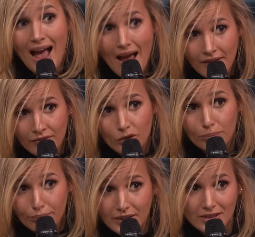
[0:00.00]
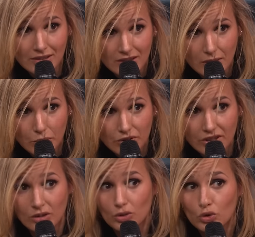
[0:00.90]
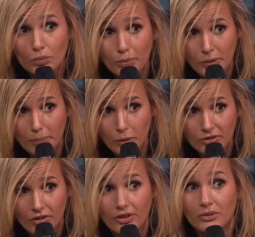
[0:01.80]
and the pre existing music are super important.